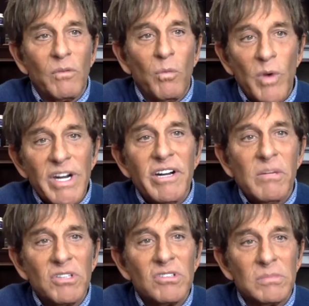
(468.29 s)
we're here to
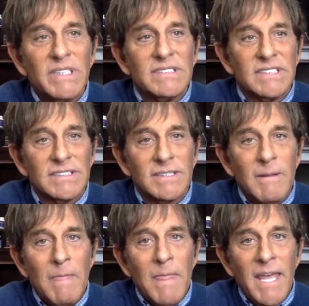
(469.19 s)
build a business
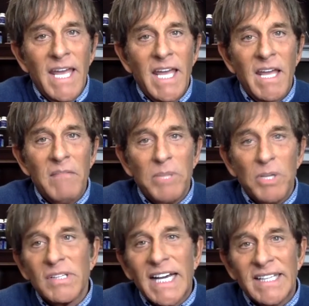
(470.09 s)
and
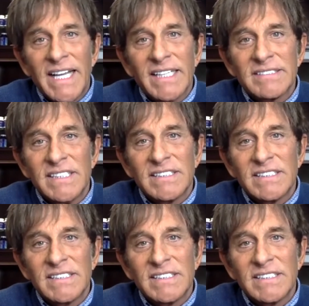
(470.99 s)
build that legacy.